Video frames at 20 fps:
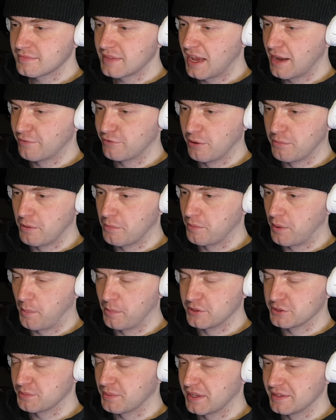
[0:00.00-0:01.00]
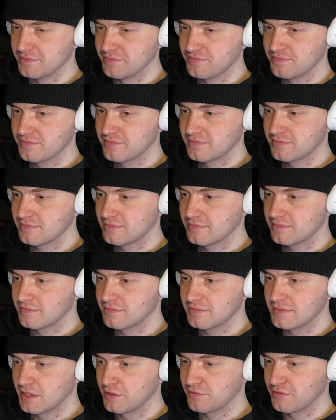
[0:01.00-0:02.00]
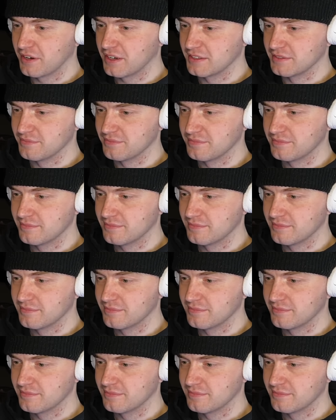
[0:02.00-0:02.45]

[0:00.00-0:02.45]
they have no more problems, man. They're fine.